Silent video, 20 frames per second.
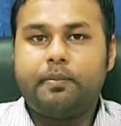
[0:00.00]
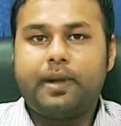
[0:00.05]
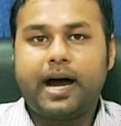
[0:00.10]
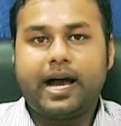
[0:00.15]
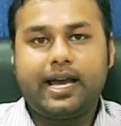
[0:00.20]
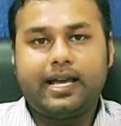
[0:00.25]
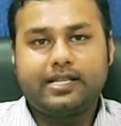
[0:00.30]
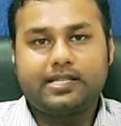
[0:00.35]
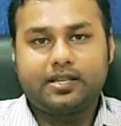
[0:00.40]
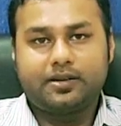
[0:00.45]

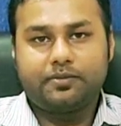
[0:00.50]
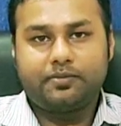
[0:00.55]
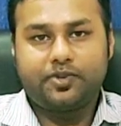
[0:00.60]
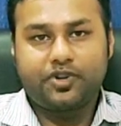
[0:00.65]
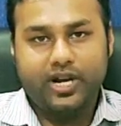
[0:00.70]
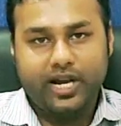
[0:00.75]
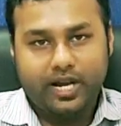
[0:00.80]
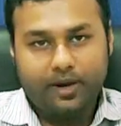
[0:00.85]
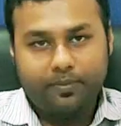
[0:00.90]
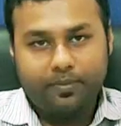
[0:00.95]
by some
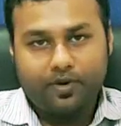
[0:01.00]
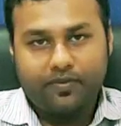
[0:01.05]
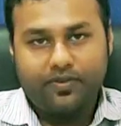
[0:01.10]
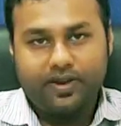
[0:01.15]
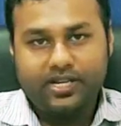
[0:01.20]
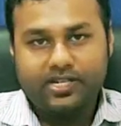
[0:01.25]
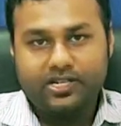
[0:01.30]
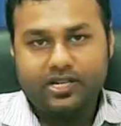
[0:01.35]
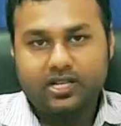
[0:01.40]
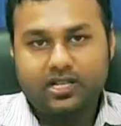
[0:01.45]
trained
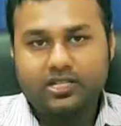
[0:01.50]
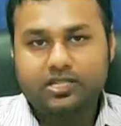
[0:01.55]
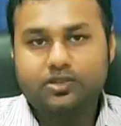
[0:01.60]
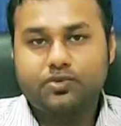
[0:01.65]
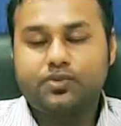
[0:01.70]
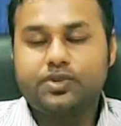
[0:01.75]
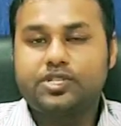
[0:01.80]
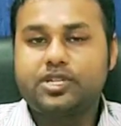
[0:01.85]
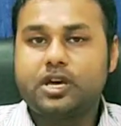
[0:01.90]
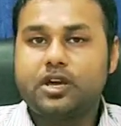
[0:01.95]

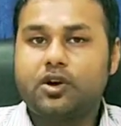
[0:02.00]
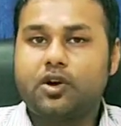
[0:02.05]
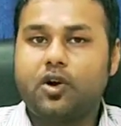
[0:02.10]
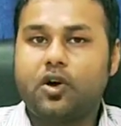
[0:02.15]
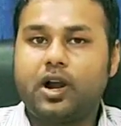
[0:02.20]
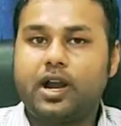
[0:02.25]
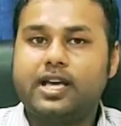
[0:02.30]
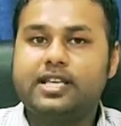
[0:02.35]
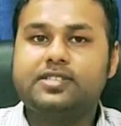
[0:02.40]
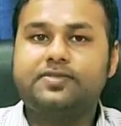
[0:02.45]
professionals which are
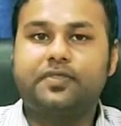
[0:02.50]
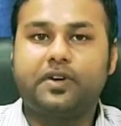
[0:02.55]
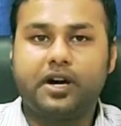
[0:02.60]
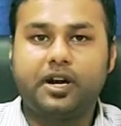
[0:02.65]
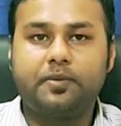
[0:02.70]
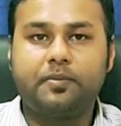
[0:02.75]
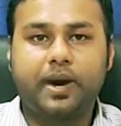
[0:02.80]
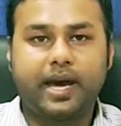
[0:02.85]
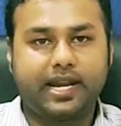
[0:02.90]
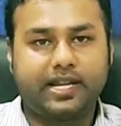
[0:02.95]
called as
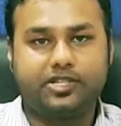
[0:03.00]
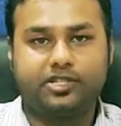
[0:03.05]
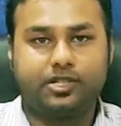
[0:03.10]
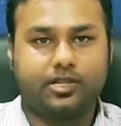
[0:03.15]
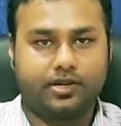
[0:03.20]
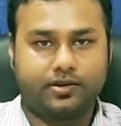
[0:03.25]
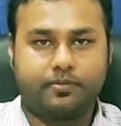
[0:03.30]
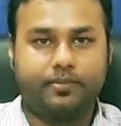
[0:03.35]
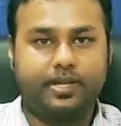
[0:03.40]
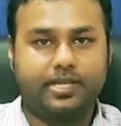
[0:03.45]
fund
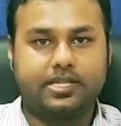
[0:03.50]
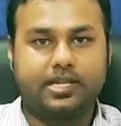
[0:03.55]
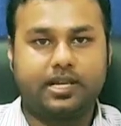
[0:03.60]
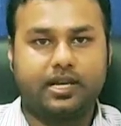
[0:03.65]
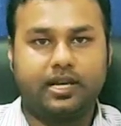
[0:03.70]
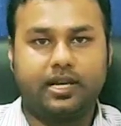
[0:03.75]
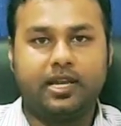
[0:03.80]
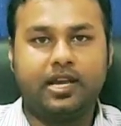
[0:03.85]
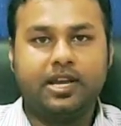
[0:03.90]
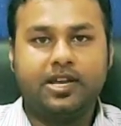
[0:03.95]
manager.
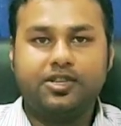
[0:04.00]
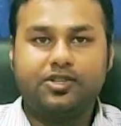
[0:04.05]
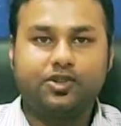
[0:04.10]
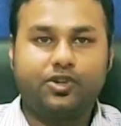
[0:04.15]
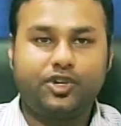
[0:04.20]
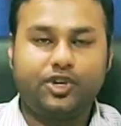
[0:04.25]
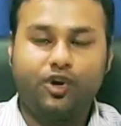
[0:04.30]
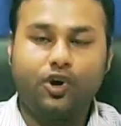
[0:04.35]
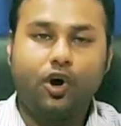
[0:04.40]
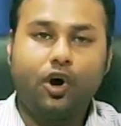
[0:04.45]
Basically,
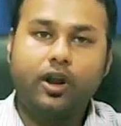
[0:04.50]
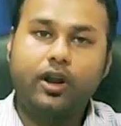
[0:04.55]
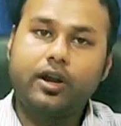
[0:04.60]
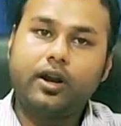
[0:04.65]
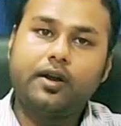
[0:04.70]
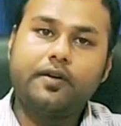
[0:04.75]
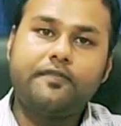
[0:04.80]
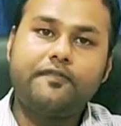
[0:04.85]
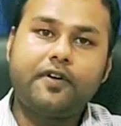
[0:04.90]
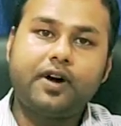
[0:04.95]
so
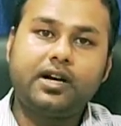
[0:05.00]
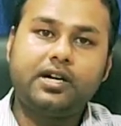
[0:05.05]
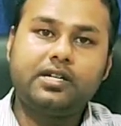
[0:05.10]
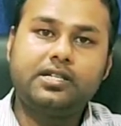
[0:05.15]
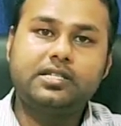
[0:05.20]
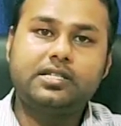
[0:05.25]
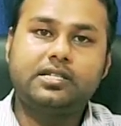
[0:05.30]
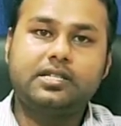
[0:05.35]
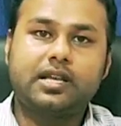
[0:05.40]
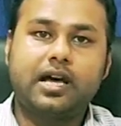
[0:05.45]
your
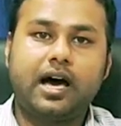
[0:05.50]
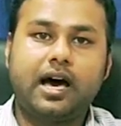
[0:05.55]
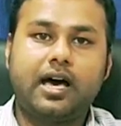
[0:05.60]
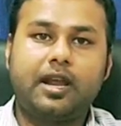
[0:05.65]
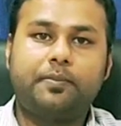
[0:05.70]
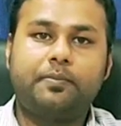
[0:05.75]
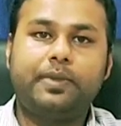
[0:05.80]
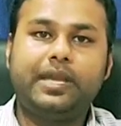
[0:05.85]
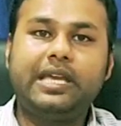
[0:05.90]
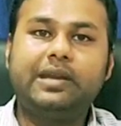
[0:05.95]
funds
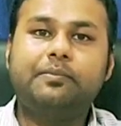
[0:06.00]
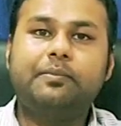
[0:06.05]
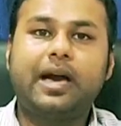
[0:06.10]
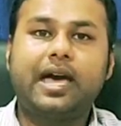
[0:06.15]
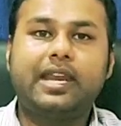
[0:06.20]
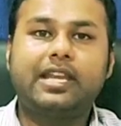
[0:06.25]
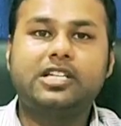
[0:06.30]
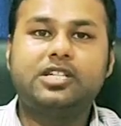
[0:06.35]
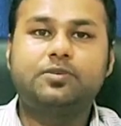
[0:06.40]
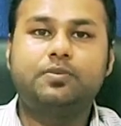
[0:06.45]
are being
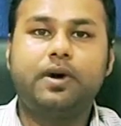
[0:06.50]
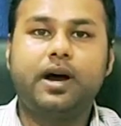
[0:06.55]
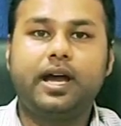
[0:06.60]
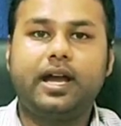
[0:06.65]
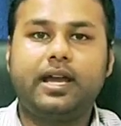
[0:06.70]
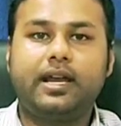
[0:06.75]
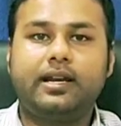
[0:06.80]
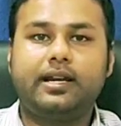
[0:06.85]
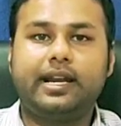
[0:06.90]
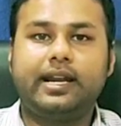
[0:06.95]
managed
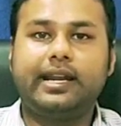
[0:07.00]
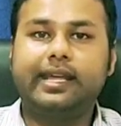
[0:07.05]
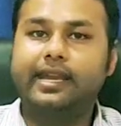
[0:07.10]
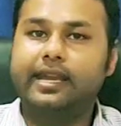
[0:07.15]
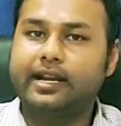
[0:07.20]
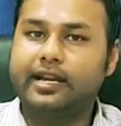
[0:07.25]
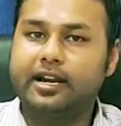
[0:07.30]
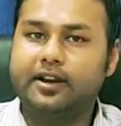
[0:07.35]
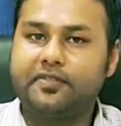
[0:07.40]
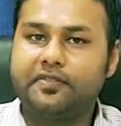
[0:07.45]
by
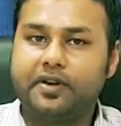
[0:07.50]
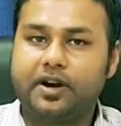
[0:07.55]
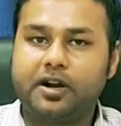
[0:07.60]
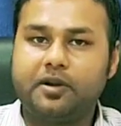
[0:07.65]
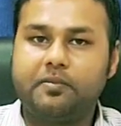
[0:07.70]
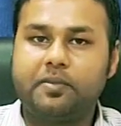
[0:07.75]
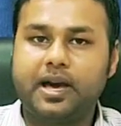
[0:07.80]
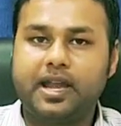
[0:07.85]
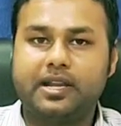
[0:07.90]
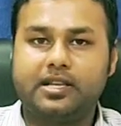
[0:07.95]
dedicated
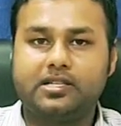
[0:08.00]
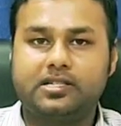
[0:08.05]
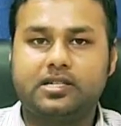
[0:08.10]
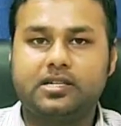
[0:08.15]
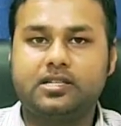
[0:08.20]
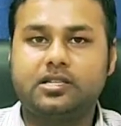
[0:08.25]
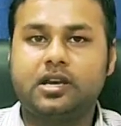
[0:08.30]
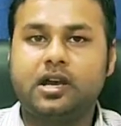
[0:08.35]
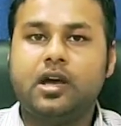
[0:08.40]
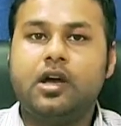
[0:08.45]
fund
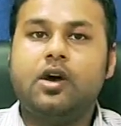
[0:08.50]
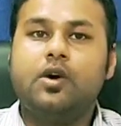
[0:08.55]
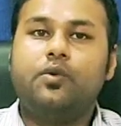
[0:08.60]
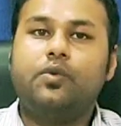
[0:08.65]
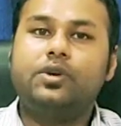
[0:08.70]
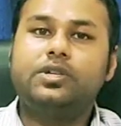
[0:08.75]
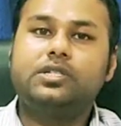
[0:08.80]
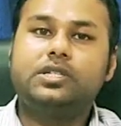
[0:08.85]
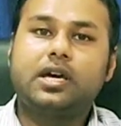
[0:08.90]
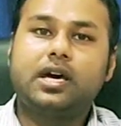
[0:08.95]
managers
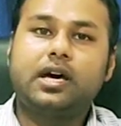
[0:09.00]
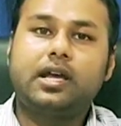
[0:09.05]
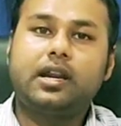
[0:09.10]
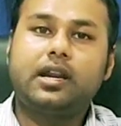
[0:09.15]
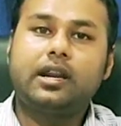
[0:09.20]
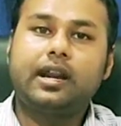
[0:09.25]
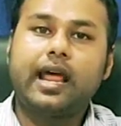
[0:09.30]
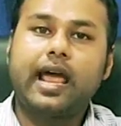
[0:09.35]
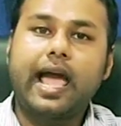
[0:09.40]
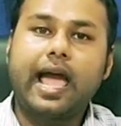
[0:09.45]
which
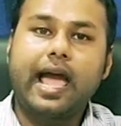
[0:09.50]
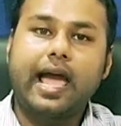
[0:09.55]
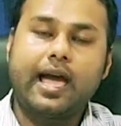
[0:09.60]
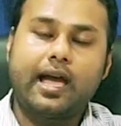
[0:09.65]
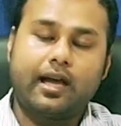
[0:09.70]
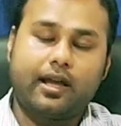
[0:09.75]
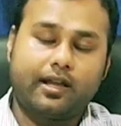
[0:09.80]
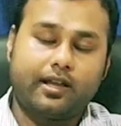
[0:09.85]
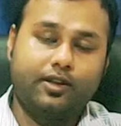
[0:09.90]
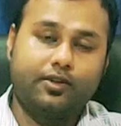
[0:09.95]
are
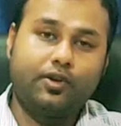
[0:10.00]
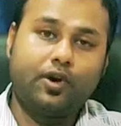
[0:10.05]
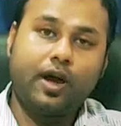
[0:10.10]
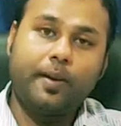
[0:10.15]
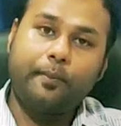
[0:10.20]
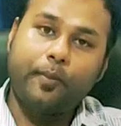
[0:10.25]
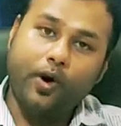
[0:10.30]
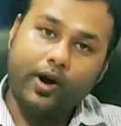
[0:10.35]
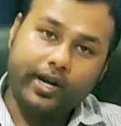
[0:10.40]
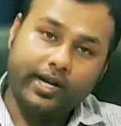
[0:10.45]

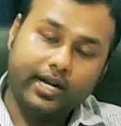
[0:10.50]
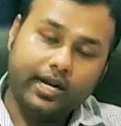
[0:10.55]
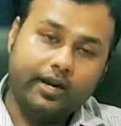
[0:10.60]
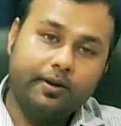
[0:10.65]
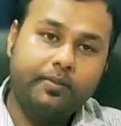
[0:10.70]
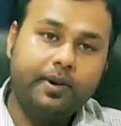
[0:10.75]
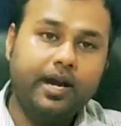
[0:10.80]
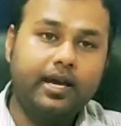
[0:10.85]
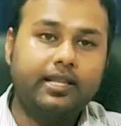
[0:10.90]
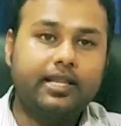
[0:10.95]

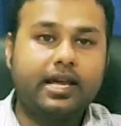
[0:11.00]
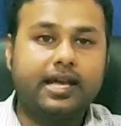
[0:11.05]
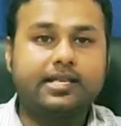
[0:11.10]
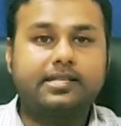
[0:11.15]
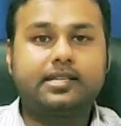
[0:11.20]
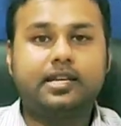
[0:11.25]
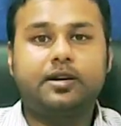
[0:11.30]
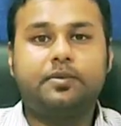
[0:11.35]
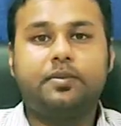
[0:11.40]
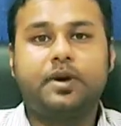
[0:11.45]
appointed by the
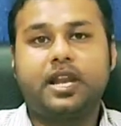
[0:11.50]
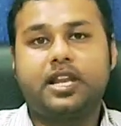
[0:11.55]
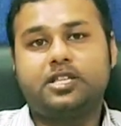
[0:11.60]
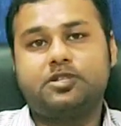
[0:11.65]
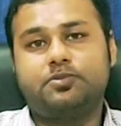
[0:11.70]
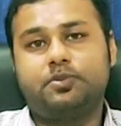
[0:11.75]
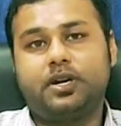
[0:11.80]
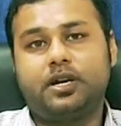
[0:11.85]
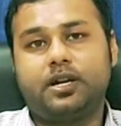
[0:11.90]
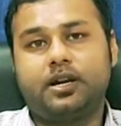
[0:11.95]
asset
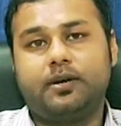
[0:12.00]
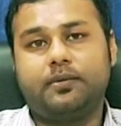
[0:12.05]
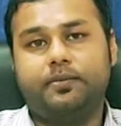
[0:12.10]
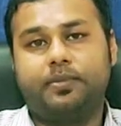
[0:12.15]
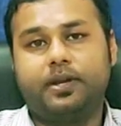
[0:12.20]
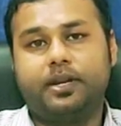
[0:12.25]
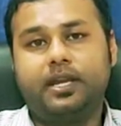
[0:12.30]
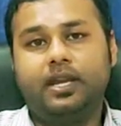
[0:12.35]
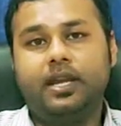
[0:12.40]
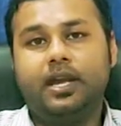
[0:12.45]
management
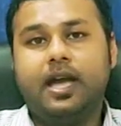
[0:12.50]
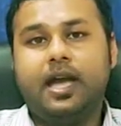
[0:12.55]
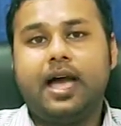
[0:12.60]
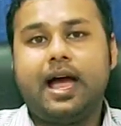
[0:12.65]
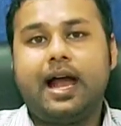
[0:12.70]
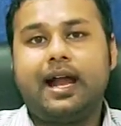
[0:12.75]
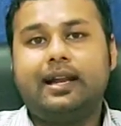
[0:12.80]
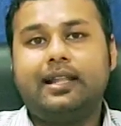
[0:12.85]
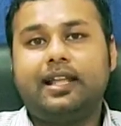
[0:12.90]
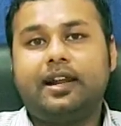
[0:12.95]
company,
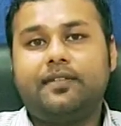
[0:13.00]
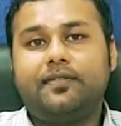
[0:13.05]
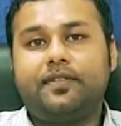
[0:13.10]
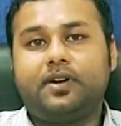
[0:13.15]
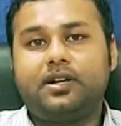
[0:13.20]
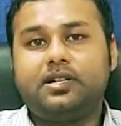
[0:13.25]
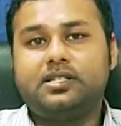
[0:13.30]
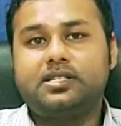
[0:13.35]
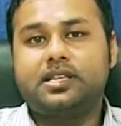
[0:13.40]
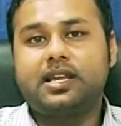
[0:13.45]
and that
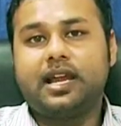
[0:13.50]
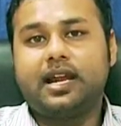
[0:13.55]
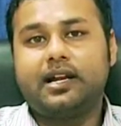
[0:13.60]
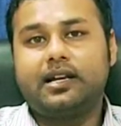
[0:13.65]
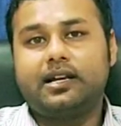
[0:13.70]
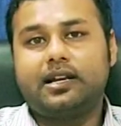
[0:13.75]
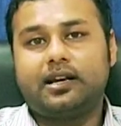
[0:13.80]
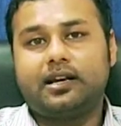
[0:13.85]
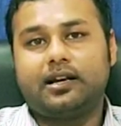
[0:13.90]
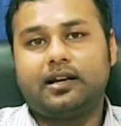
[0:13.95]
funds
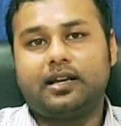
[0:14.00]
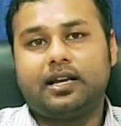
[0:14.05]
get